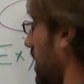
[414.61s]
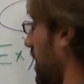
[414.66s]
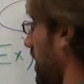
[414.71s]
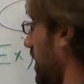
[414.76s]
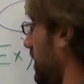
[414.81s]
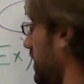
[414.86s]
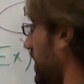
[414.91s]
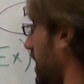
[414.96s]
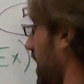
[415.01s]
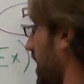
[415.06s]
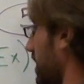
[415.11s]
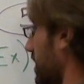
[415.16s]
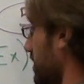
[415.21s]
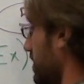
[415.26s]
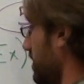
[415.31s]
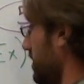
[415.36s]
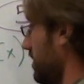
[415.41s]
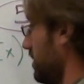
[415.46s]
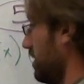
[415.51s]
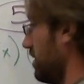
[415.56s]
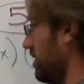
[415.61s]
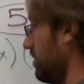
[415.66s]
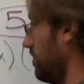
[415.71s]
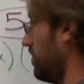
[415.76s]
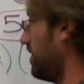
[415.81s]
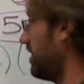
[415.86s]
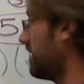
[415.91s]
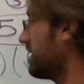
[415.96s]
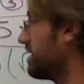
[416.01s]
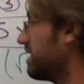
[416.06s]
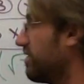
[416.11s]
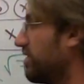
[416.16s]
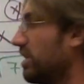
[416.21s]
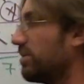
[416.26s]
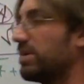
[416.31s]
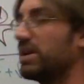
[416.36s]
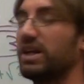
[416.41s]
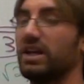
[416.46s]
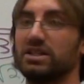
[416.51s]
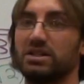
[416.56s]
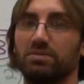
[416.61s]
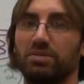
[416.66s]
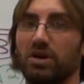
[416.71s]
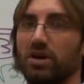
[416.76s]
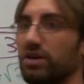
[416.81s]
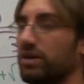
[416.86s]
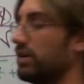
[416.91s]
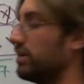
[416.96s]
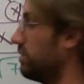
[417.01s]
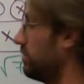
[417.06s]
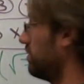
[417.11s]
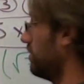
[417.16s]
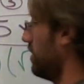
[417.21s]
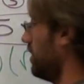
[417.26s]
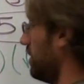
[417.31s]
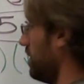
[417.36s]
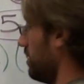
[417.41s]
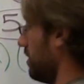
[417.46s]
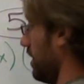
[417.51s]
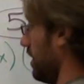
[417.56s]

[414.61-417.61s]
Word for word: and then x. Well, let's see if anybody has a partner. Well,